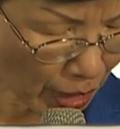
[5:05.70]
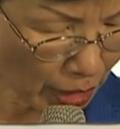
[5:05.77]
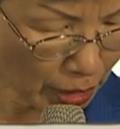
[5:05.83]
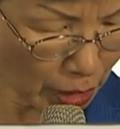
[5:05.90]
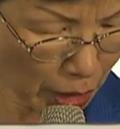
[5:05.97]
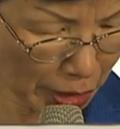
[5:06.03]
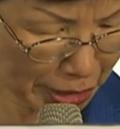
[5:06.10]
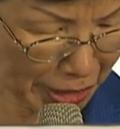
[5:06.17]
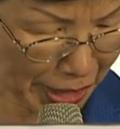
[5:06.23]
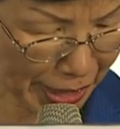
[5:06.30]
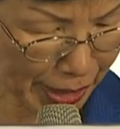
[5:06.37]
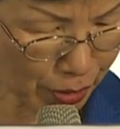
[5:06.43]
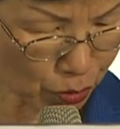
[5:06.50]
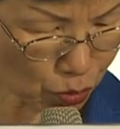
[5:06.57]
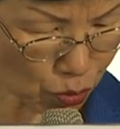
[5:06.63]

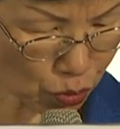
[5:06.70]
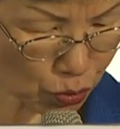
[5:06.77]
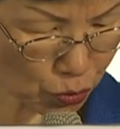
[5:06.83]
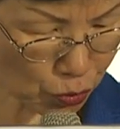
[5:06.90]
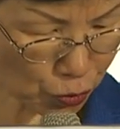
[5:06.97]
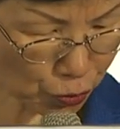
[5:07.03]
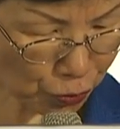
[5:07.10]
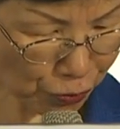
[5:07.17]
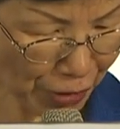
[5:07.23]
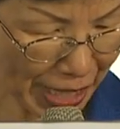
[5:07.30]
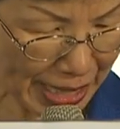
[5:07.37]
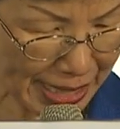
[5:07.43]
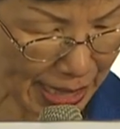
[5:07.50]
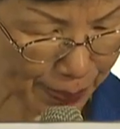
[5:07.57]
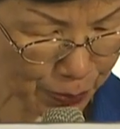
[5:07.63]
learning to
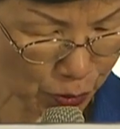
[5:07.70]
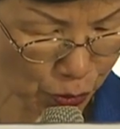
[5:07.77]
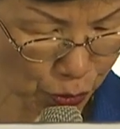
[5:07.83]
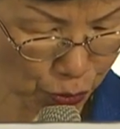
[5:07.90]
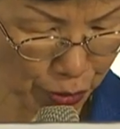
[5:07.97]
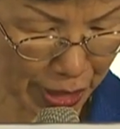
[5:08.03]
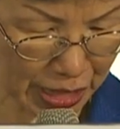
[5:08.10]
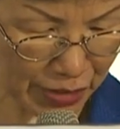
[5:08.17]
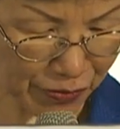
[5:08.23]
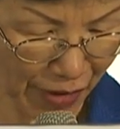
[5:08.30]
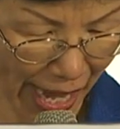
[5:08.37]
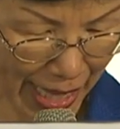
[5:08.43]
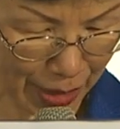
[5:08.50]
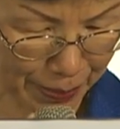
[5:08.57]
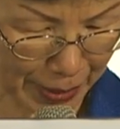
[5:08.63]
face up to the
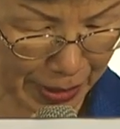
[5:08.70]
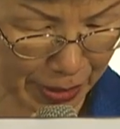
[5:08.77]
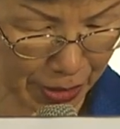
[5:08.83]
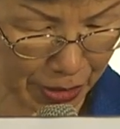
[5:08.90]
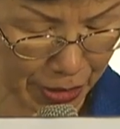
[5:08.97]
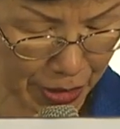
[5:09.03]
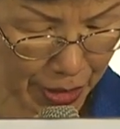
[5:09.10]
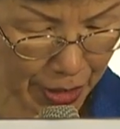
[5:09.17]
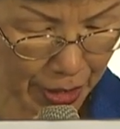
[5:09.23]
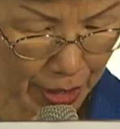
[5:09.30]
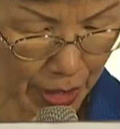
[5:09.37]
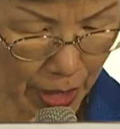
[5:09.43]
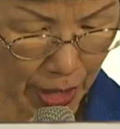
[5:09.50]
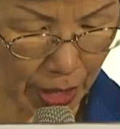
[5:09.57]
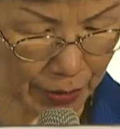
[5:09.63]
development
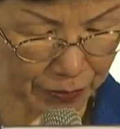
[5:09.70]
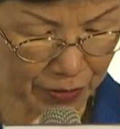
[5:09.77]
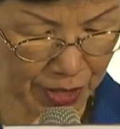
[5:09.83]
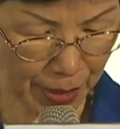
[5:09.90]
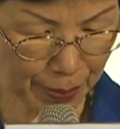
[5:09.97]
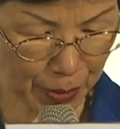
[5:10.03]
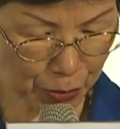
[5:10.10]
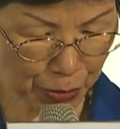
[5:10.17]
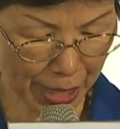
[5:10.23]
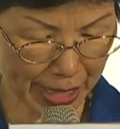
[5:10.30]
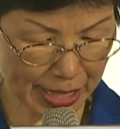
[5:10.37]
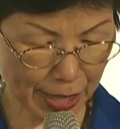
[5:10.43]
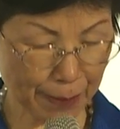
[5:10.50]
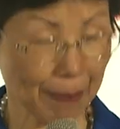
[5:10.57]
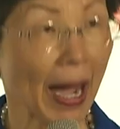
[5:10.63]
of
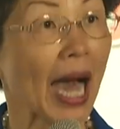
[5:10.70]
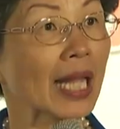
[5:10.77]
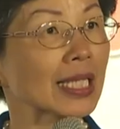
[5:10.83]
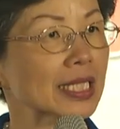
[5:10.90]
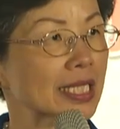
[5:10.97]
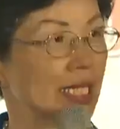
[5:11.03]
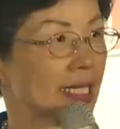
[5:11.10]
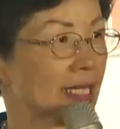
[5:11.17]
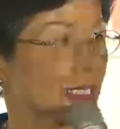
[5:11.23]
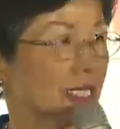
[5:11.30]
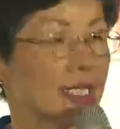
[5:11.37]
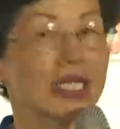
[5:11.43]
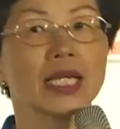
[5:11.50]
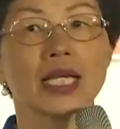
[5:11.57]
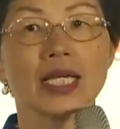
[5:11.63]
democratic
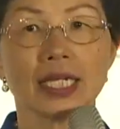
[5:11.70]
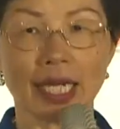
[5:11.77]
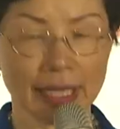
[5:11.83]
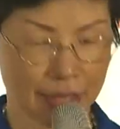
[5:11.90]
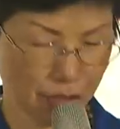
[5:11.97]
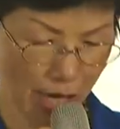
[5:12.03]
politics in